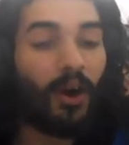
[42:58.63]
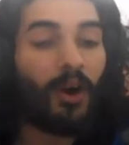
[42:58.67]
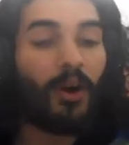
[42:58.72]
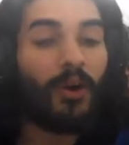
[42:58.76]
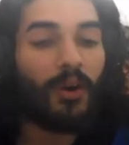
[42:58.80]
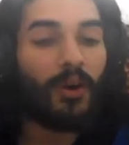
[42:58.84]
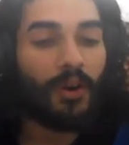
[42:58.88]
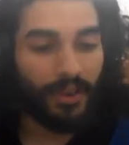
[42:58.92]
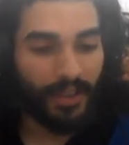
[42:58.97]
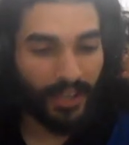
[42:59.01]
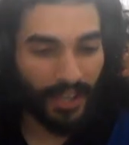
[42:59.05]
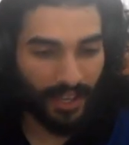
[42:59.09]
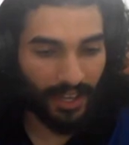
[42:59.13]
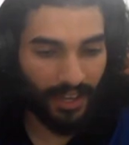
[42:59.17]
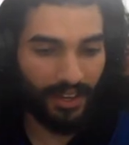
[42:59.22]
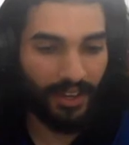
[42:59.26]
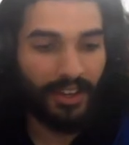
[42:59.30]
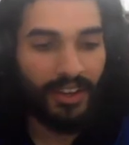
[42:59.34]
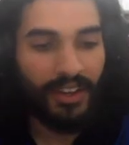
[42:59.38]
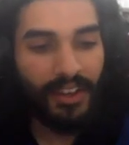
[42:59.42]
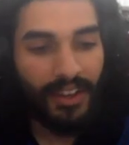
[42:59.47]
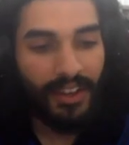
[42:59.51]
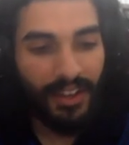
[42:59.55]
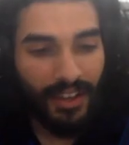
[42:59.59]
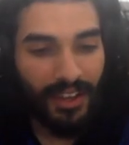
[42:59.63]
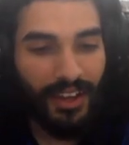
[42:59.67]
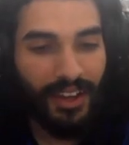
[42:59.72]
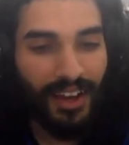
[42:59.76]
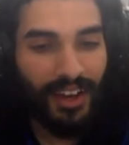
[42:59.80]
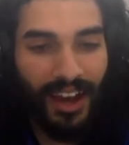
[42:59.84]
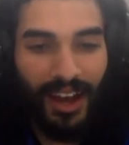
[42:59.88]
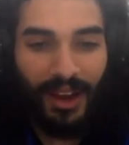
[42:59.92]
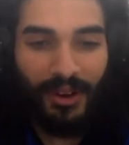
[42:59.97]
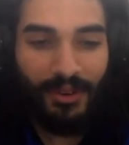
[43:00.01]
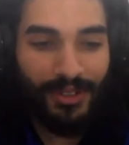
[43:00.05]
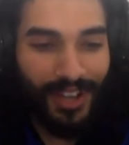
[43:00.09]
of the. Oh, okay.
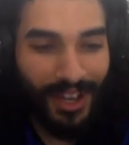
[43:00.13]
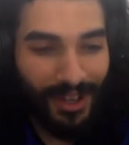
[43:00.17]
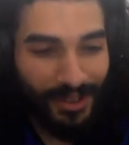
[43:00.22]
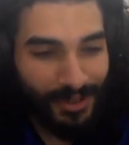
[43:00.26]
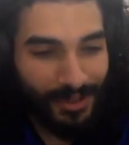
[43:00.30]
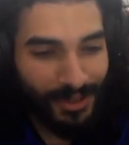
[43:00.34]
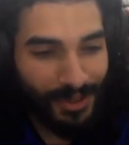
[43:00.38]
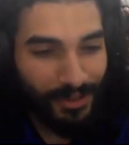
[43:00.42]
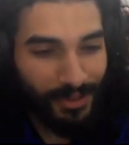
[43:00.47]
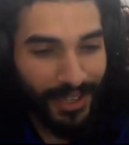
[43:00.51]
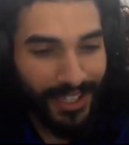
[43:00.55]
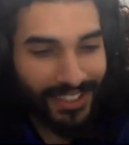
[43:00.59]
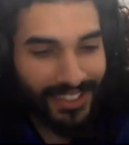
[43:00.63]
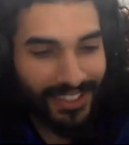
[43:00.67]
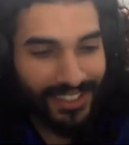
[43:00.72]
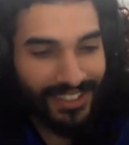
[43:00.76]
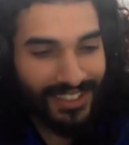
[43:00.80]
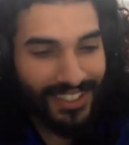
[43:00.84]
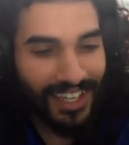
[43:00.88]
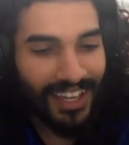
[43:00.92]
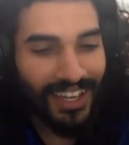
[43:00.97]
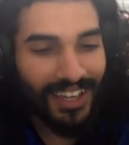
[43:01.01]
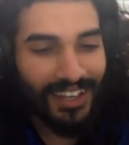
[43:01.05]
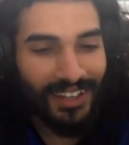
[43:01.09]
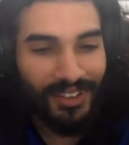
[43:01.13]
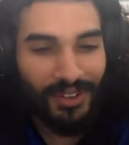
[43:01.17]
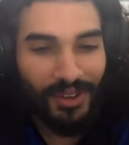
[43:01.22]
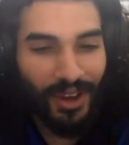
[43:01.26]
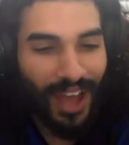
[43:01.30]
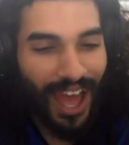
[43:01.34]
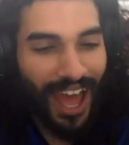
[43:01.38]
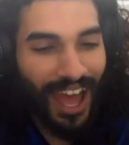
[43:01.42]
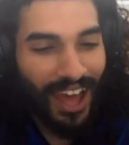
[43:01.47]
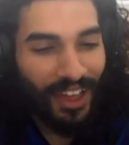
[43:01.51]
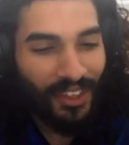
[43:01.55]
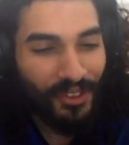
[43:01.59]
Yeah, I was about to say,
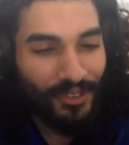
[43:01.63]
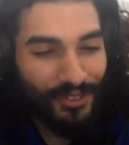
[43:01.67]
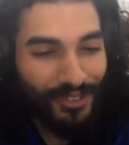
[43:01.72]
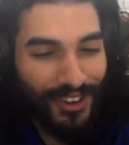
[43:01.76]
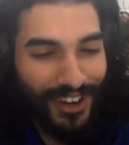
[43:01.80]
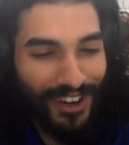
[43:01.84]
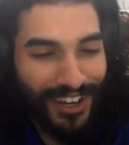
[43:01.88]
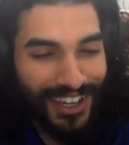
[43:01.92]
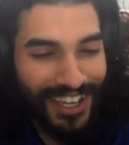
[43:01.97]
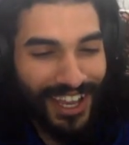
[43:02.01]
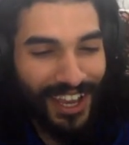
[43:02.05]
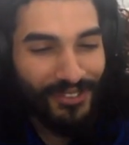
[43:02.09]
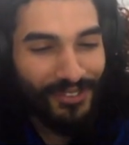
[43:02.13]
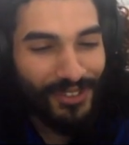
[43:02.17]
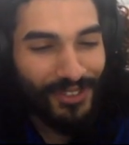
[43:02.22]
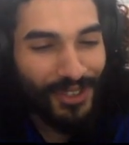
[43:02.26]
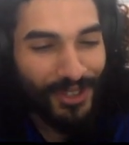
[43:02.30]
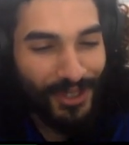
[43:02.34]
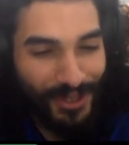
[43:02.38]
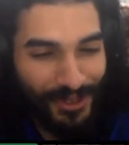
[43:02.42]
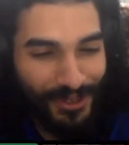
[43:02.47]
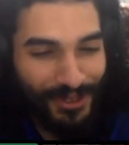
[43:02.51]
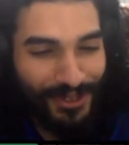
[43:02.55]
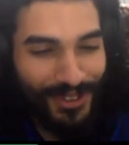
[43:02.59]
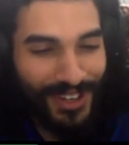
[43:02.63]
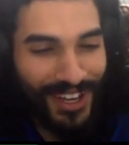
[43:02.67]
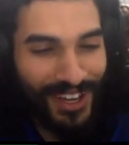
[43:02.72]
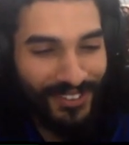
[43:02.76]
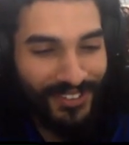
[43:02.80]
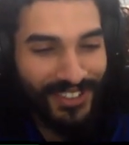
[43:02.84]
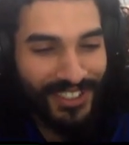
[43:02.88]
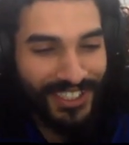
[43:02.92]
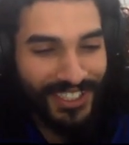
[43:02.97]
how the fuck have you never